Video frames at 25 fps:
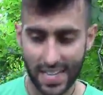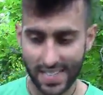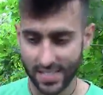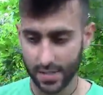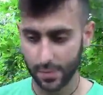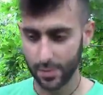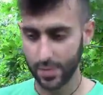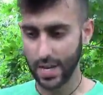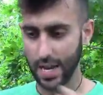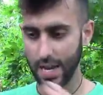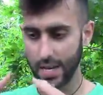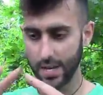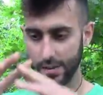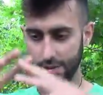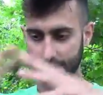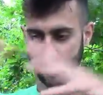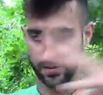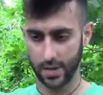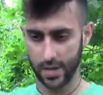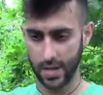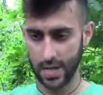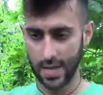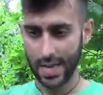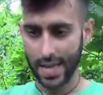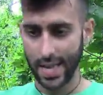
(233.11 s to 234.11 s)
some kind of
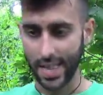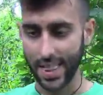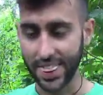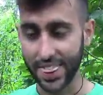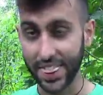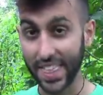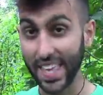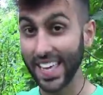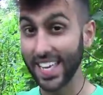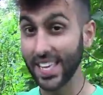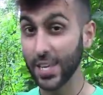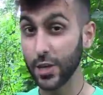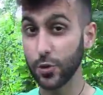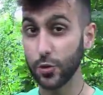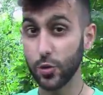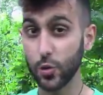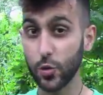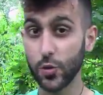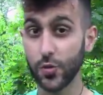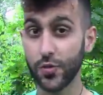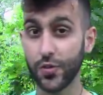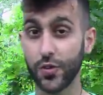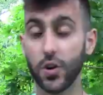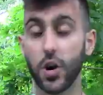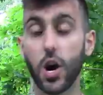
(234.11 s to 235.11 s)
thing you
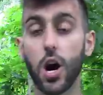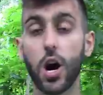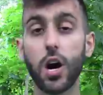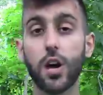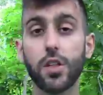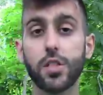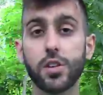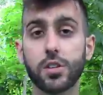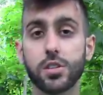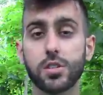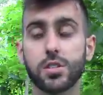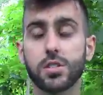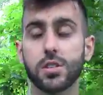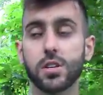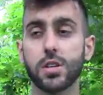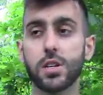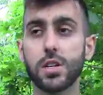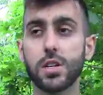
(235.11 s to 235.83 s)
do for others,